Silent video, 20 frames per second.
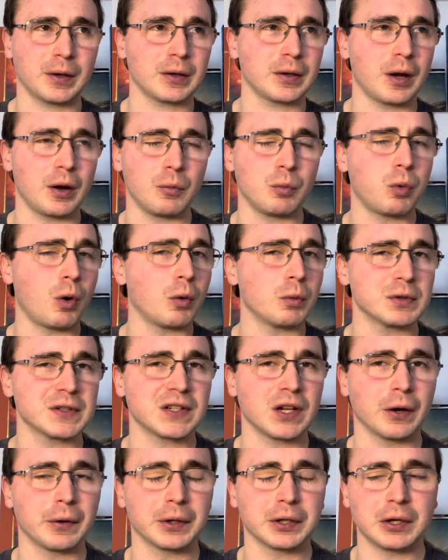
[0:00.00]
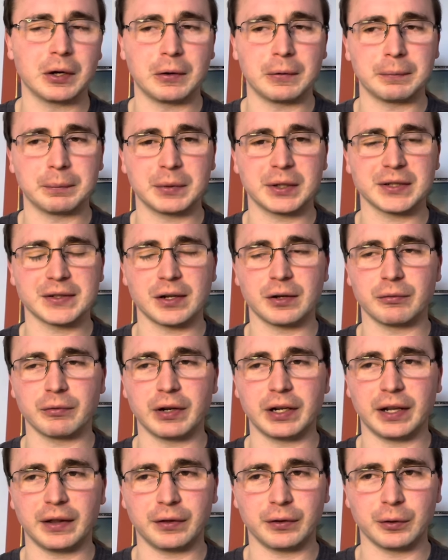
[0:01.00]
and what was going on, because I
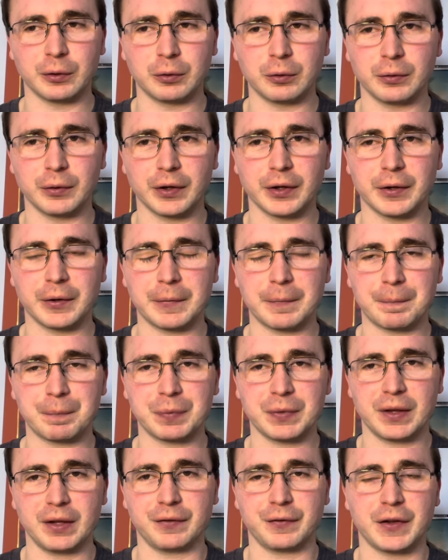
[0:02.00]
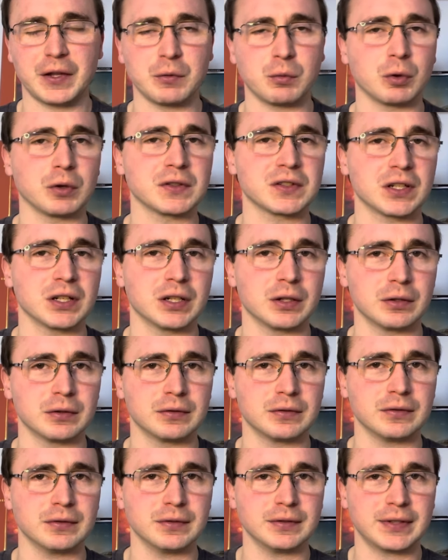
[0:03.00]
really thought that if he was going to
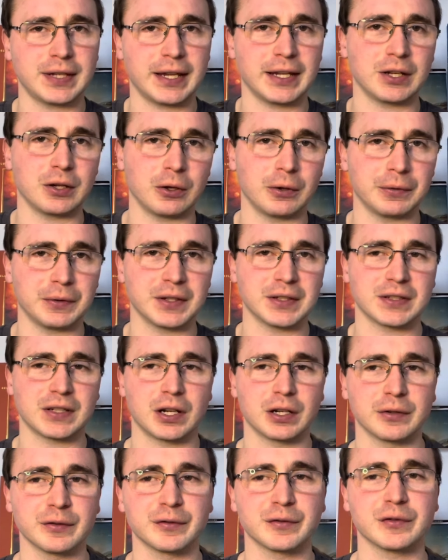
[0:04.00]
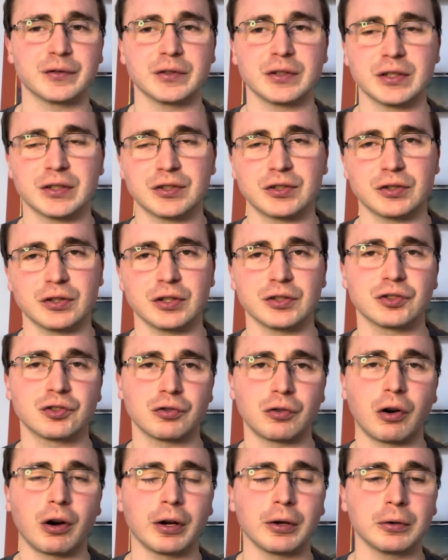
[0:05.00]
take on this kind of this, this
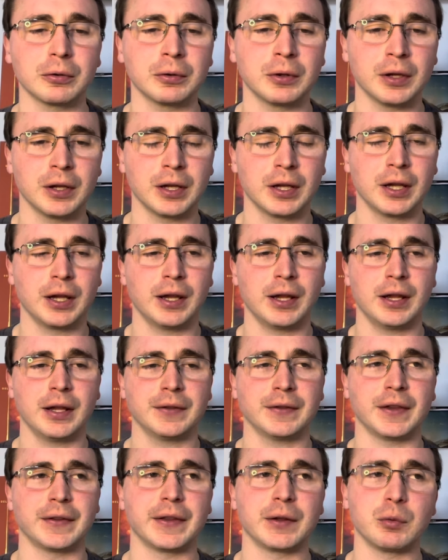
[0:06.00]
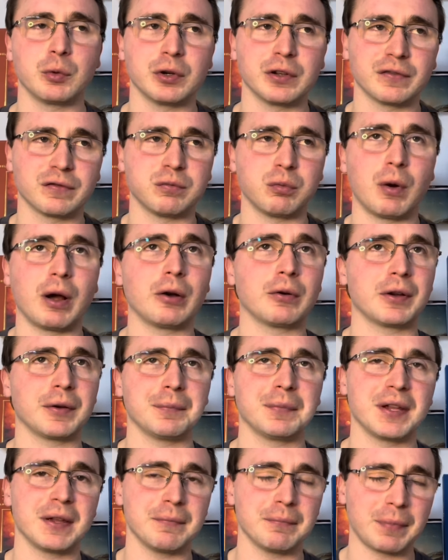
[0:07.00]
trial, then they would have
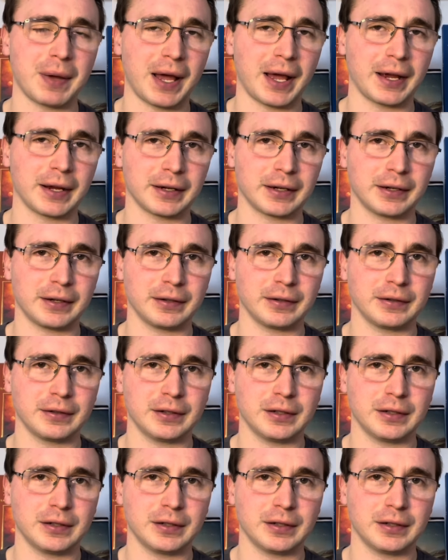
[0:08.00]
welcomed him back